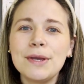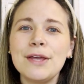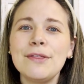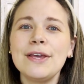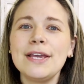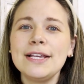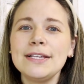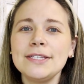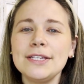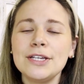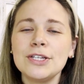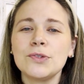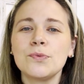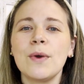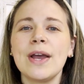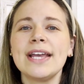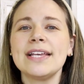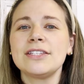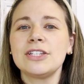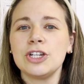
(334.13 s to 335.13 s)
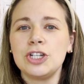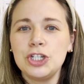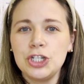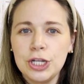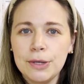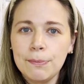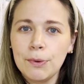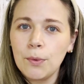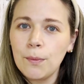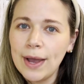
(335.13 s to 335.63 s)
the easiest way is to
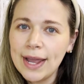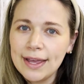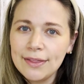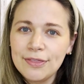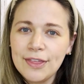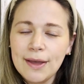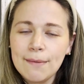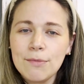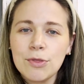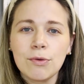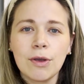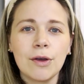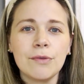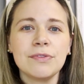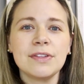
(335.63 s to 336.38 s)
chip away at them throughout